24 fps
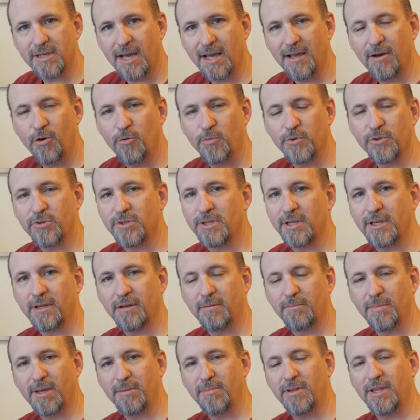I almost think
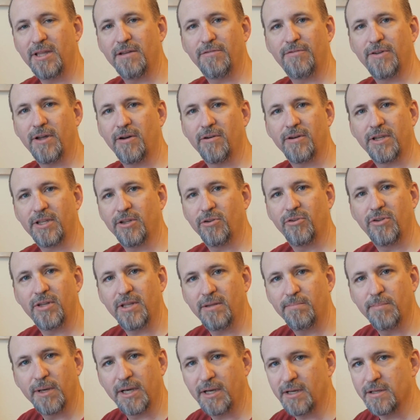maybe they felt
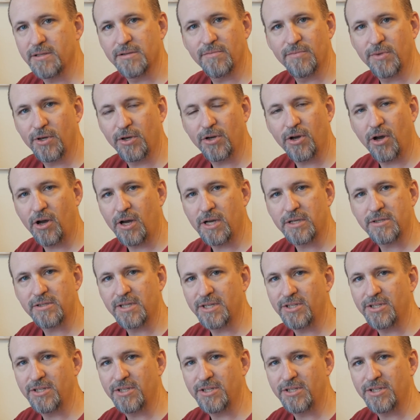guilty because of the cost.